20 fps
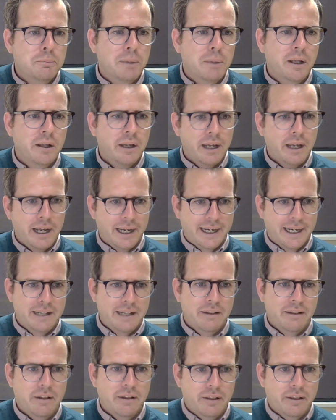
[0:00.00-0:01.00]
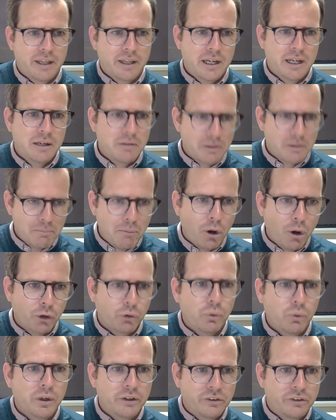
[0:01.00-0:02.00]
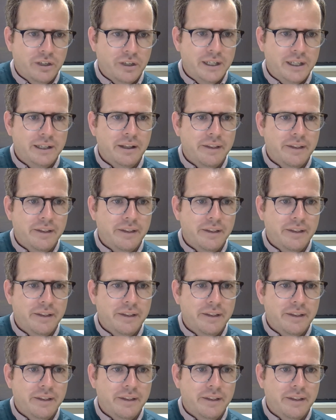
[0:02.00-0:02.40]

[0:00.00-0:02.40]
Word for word: But again, the, the model has seen